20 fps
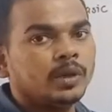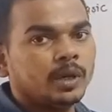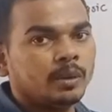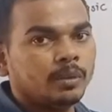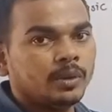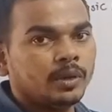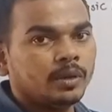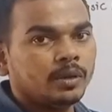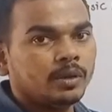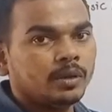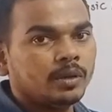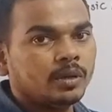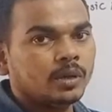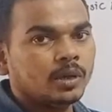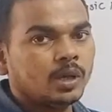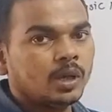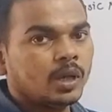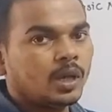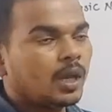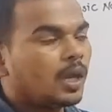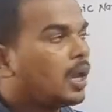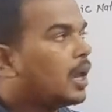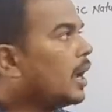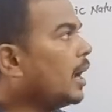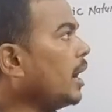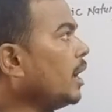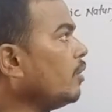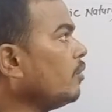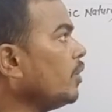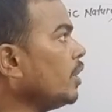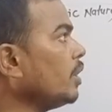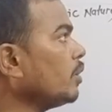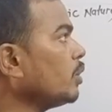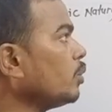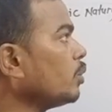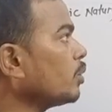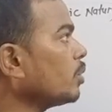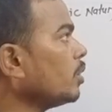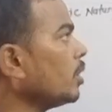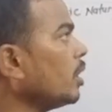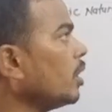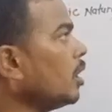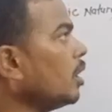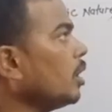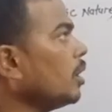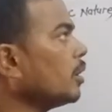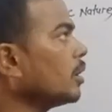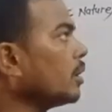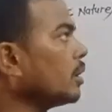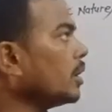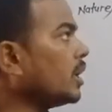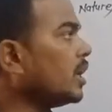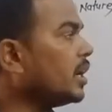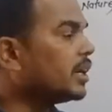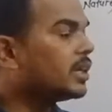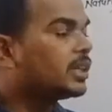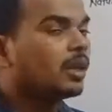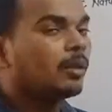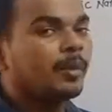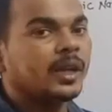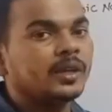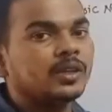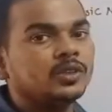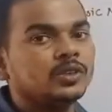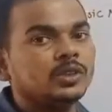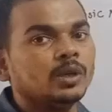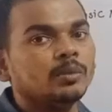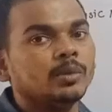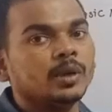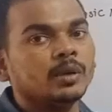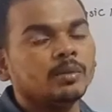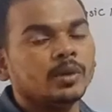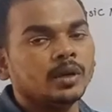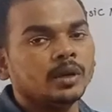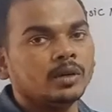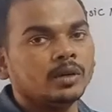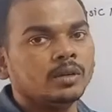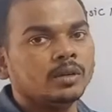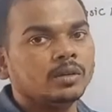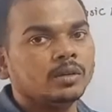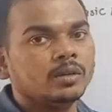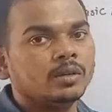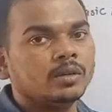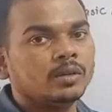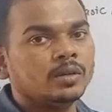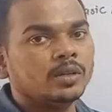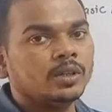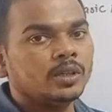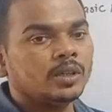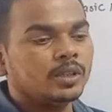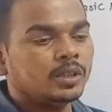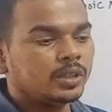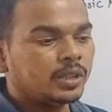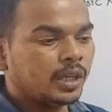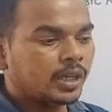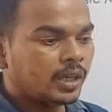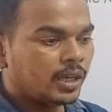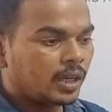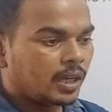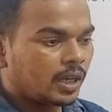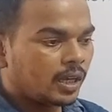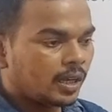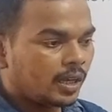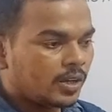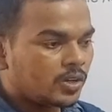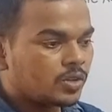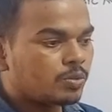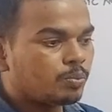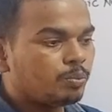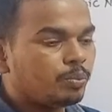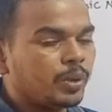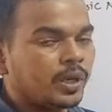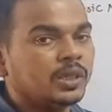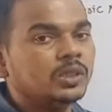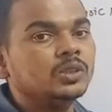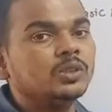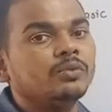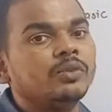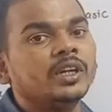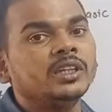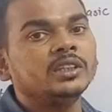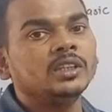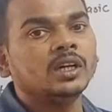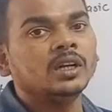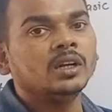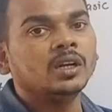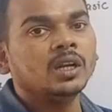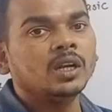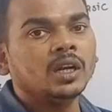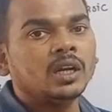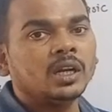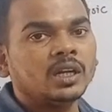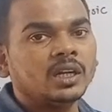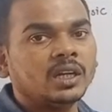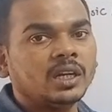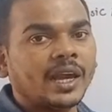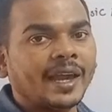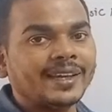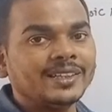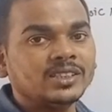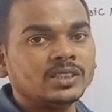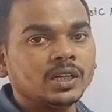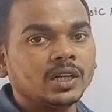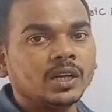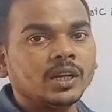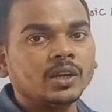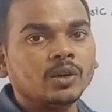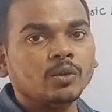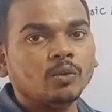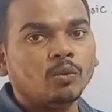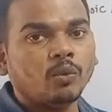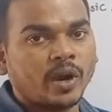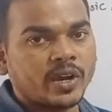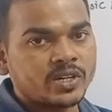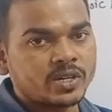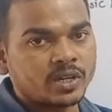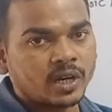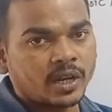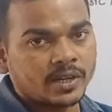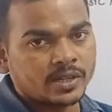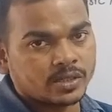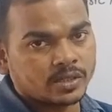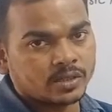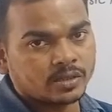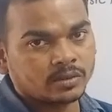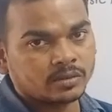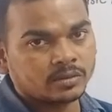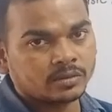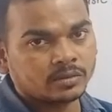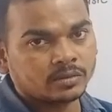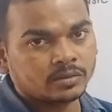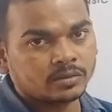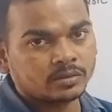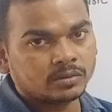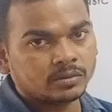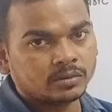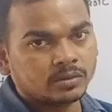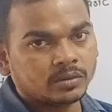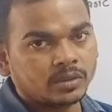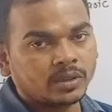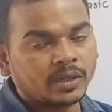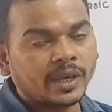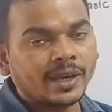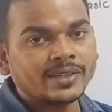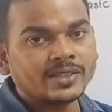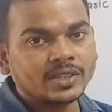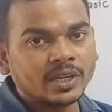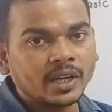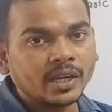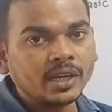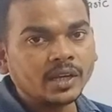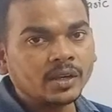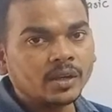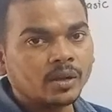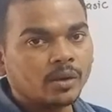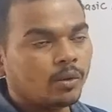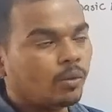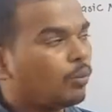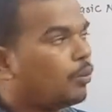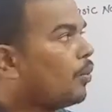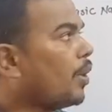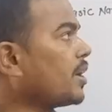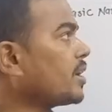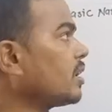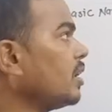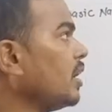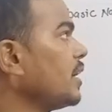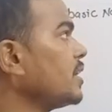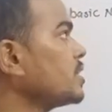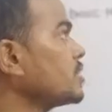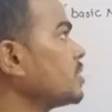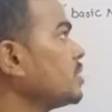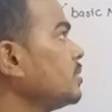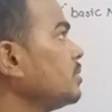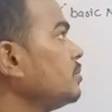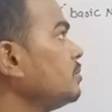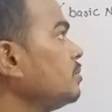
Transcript: ribbon. And when you heat the magnesium ribbon, then it burns with the dazzling white light. Dazzling white light.